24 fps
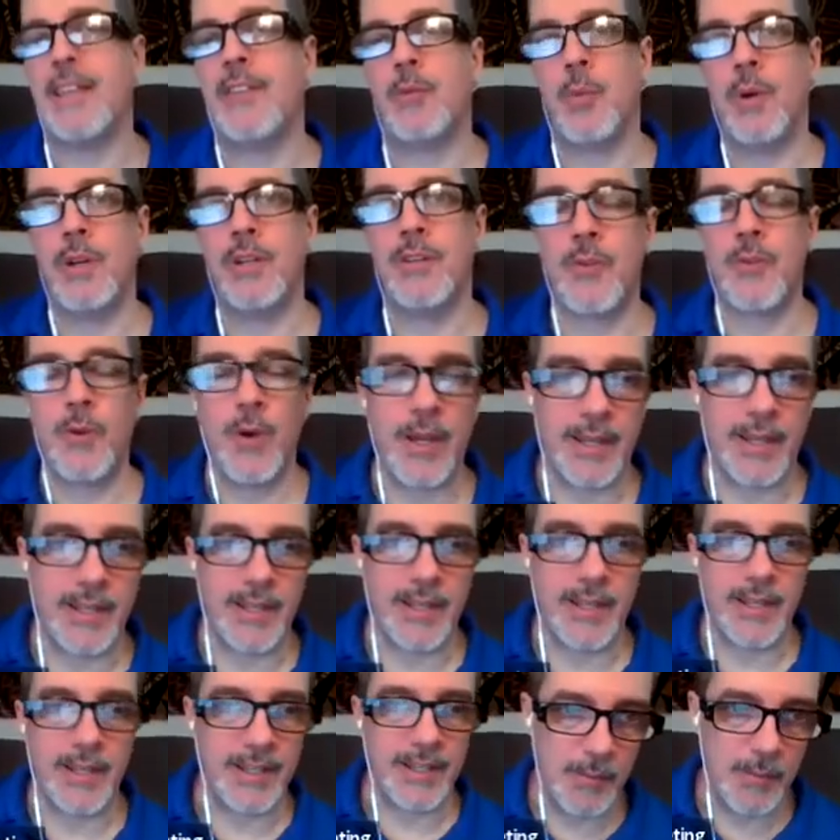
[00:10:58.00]
But that's one
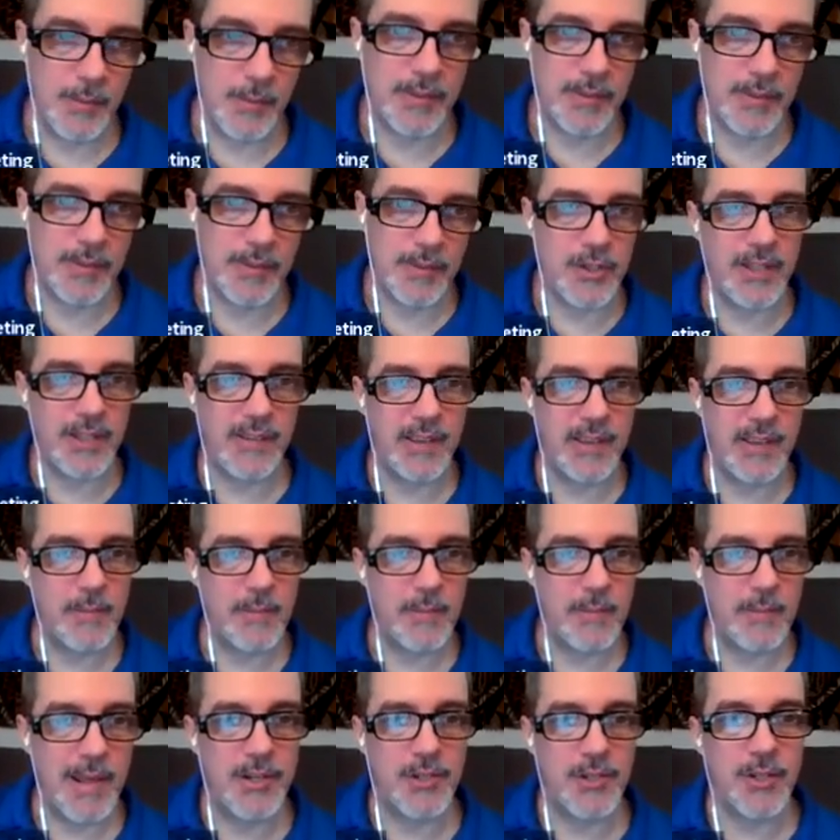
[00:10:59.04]
drawing at a time. With the
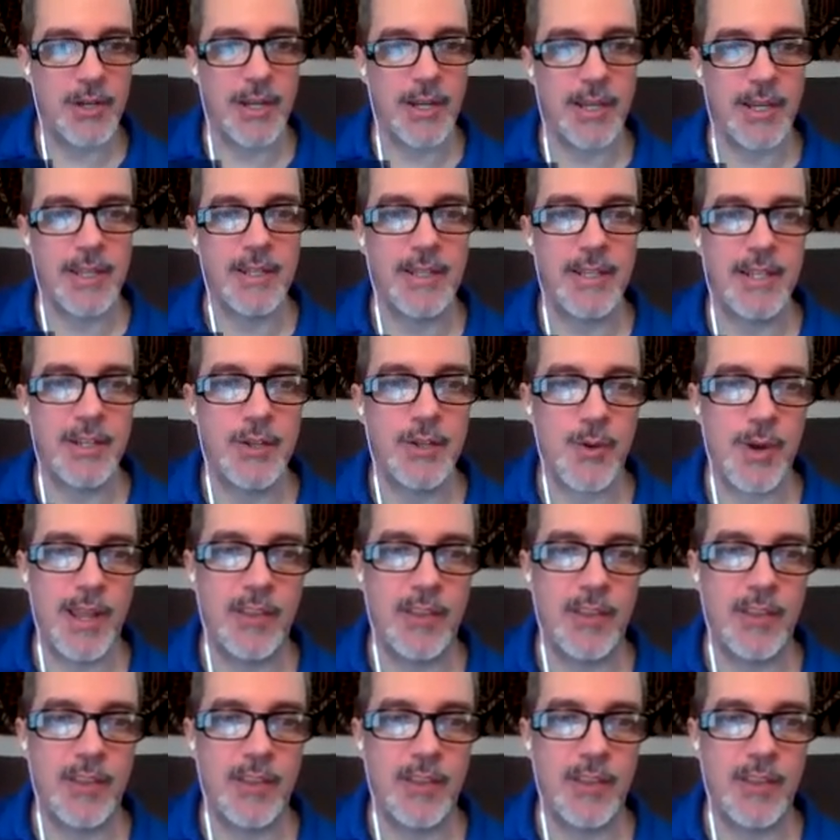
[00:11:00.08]
Sheet Set Manager, I can